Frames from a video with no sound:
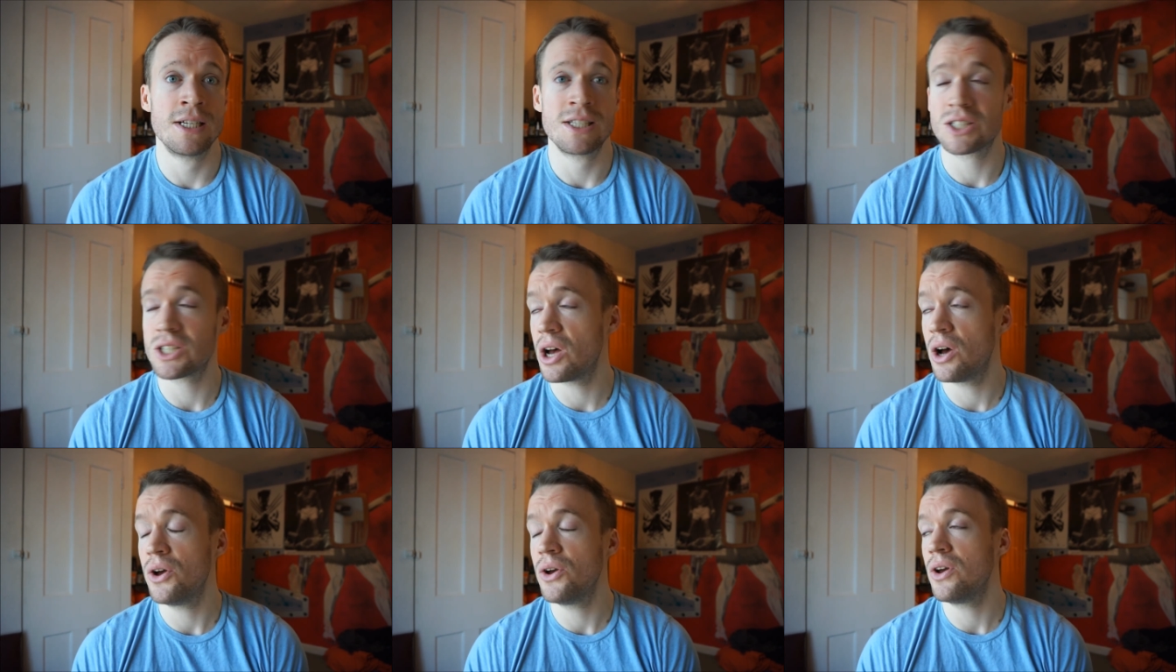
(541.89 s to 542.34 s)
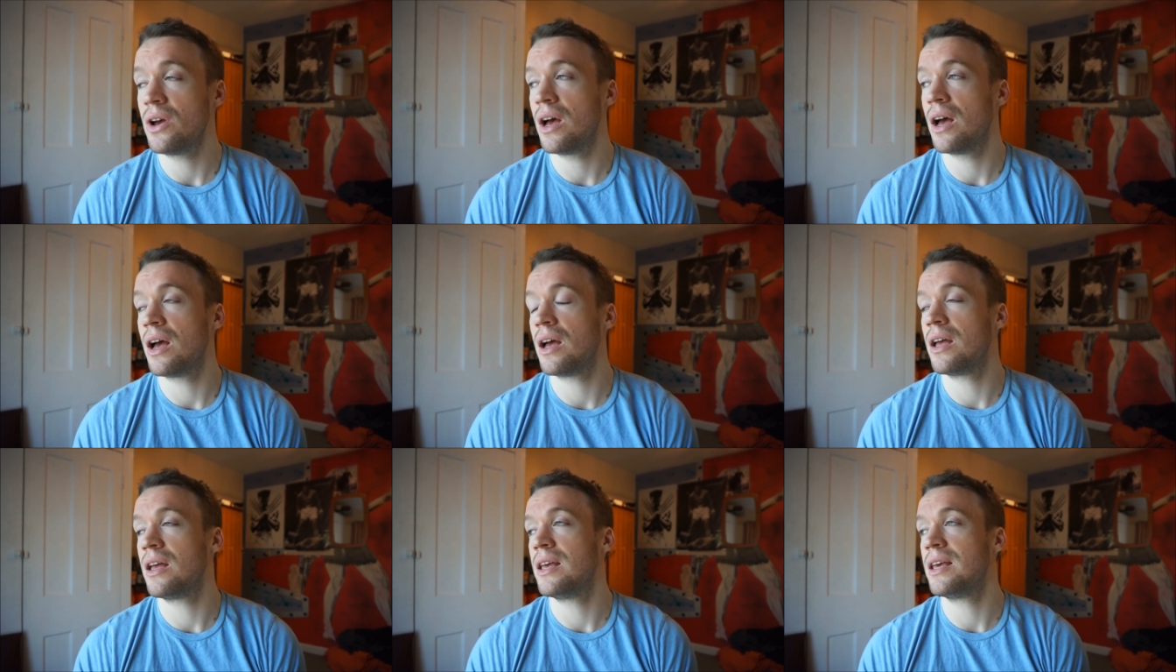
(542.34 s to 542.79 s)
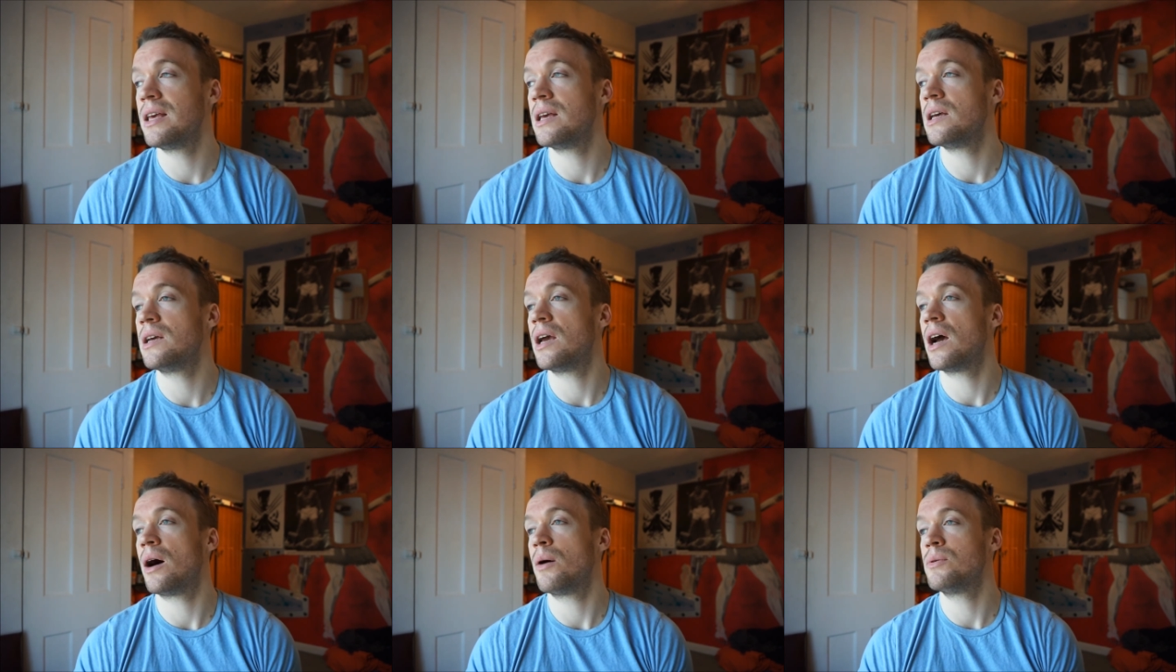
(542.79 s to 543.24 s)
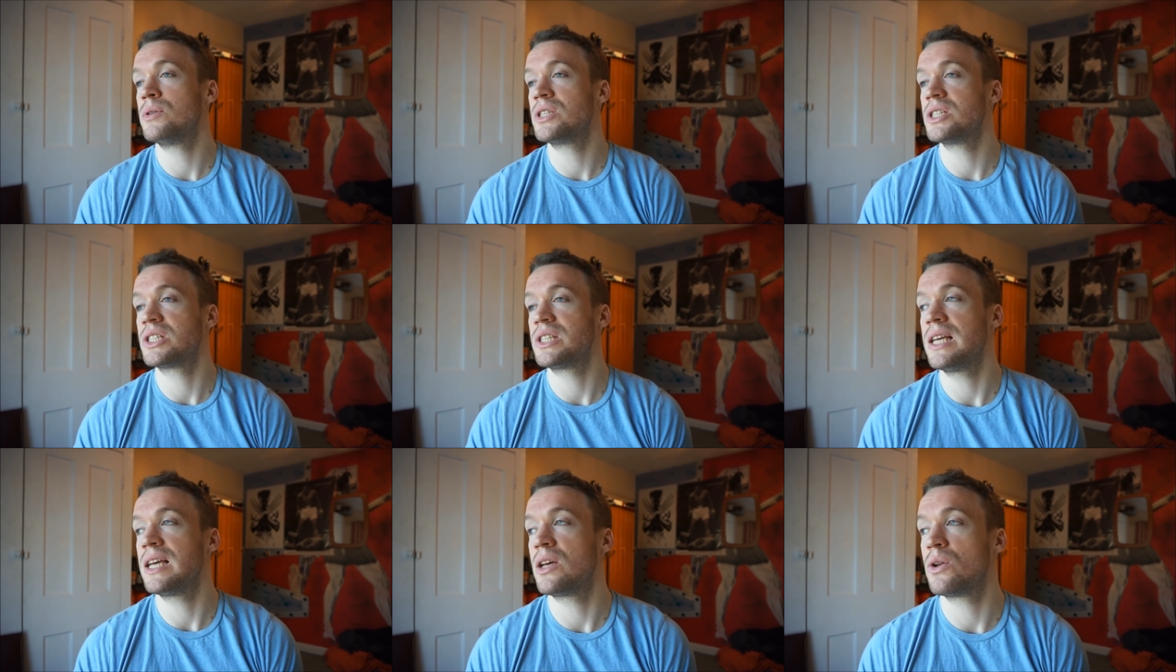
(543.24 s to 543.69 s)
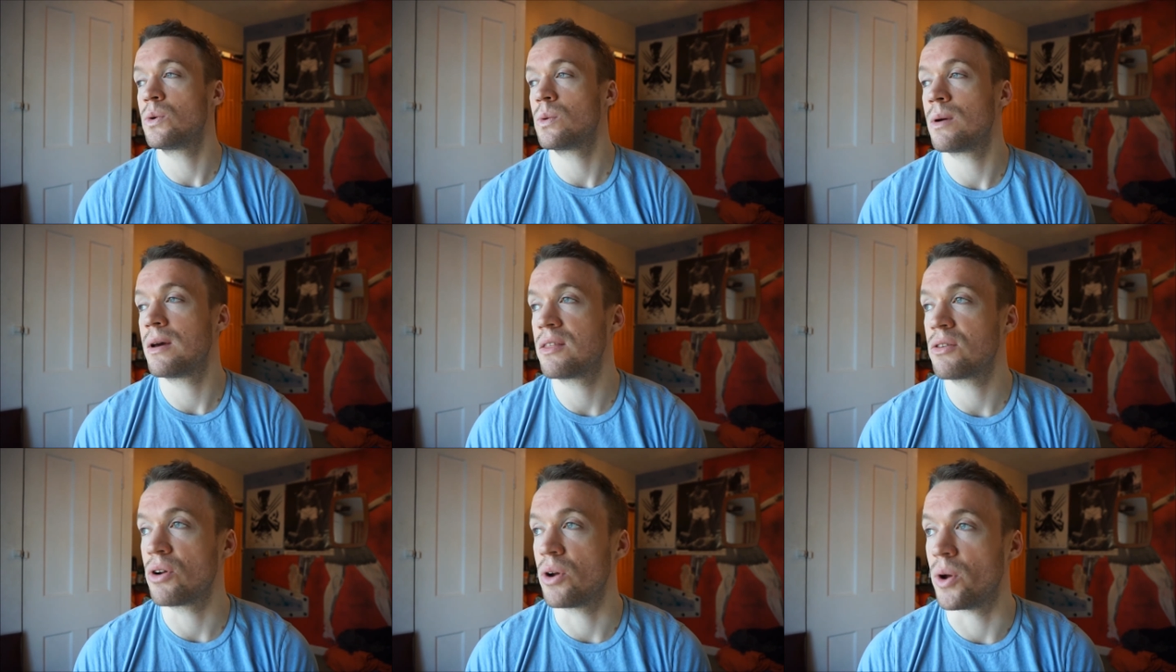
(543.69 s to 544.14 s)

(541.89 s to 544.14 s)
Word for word: So I was just thinking all the way